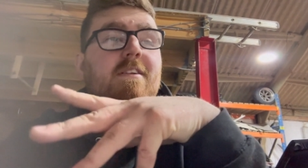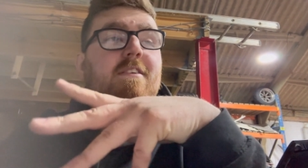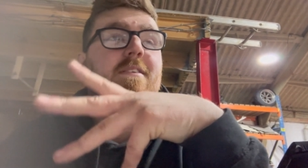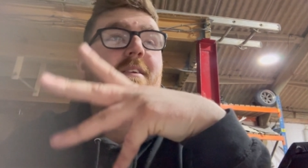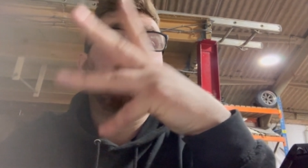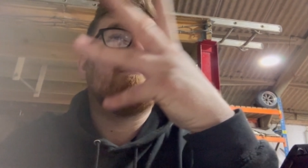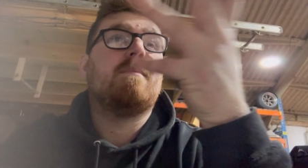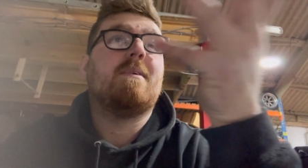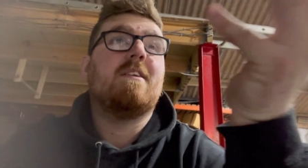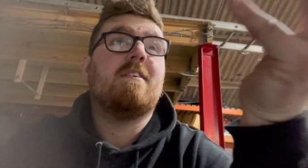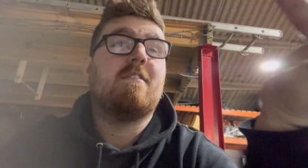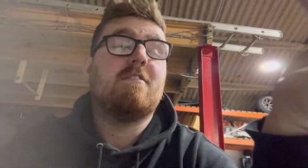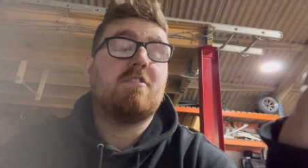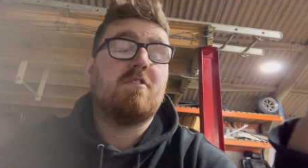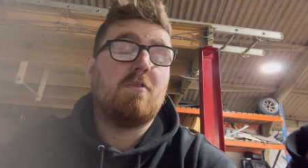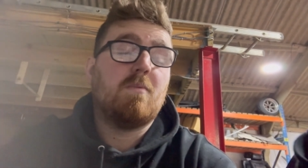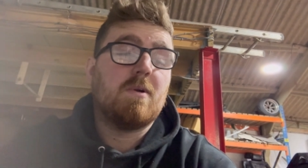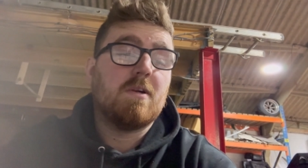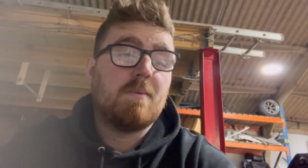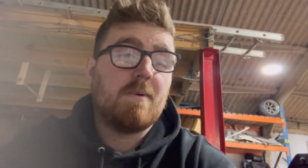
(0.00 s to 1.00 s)
to have videos you
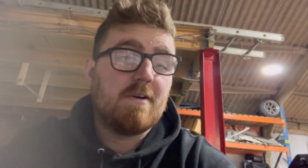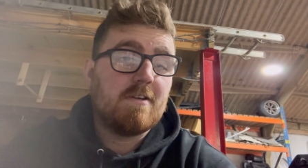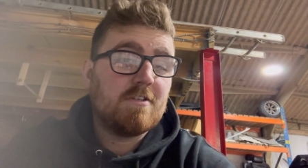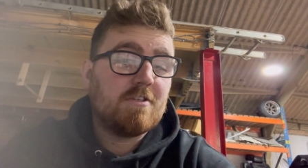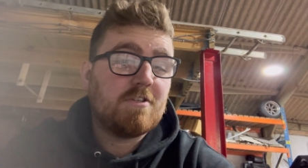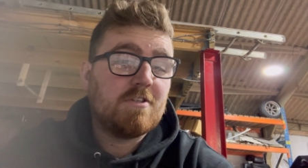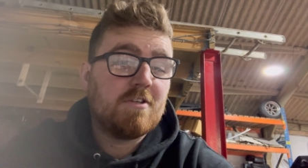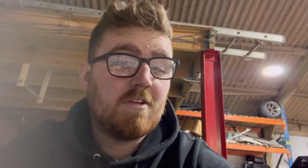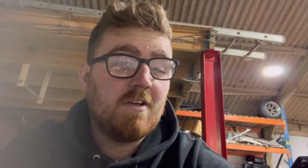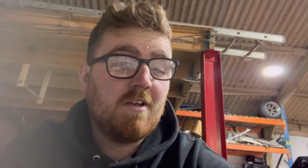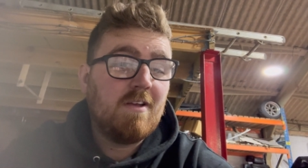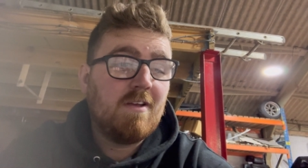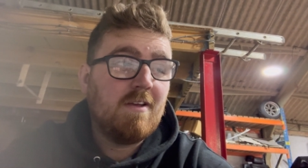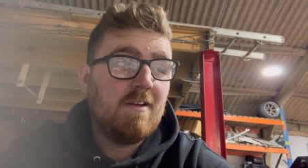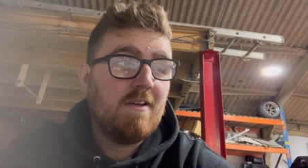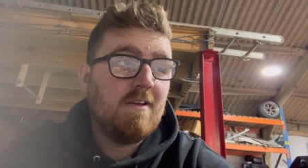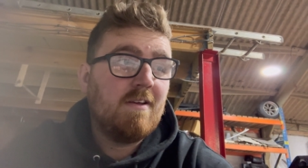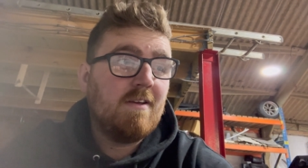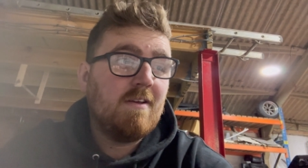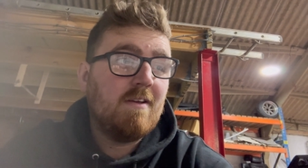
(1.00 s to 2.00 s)
want to watch,
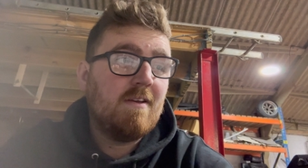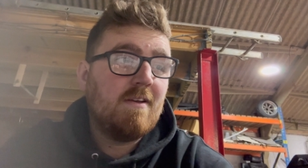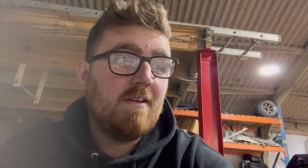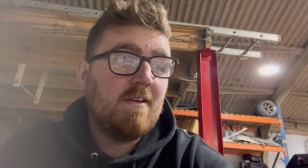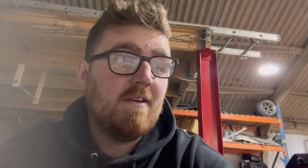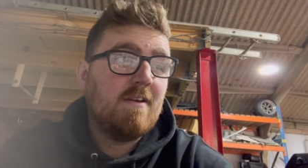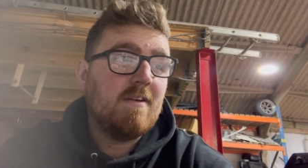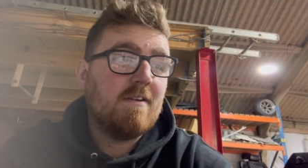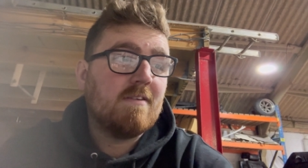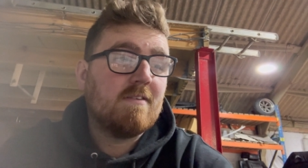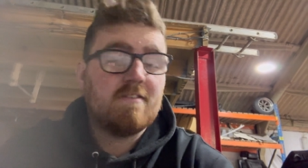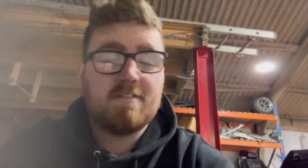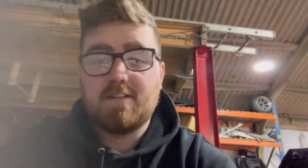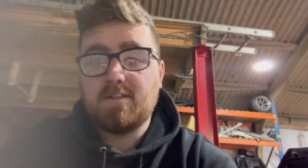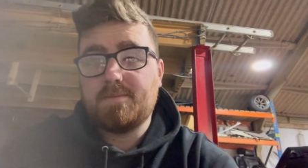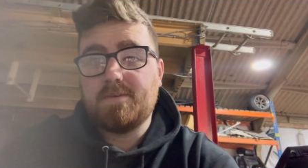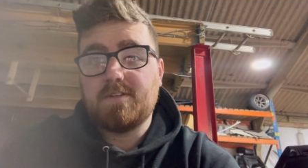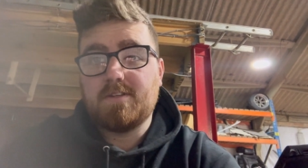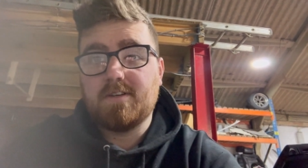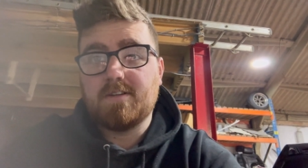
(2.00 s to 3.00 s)
then it's going to
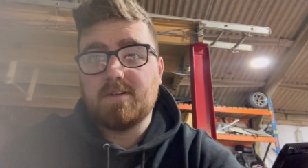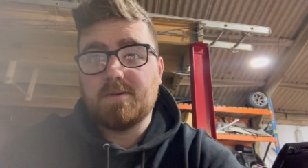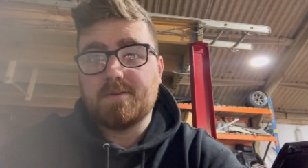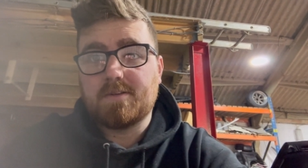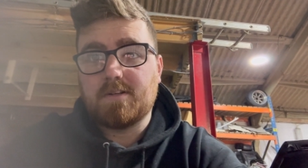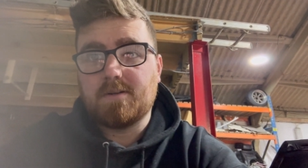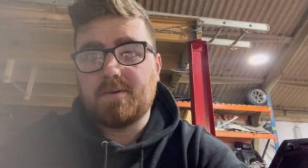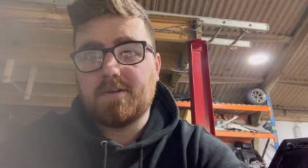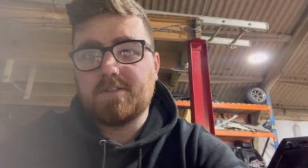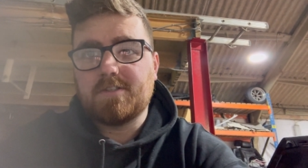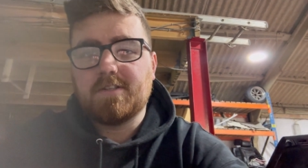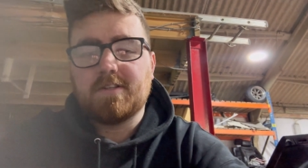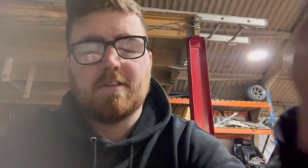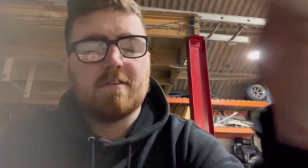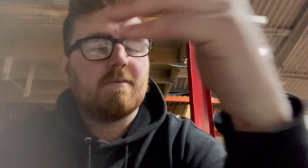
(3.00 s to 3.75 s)
be shit, no one's going to watch it, you know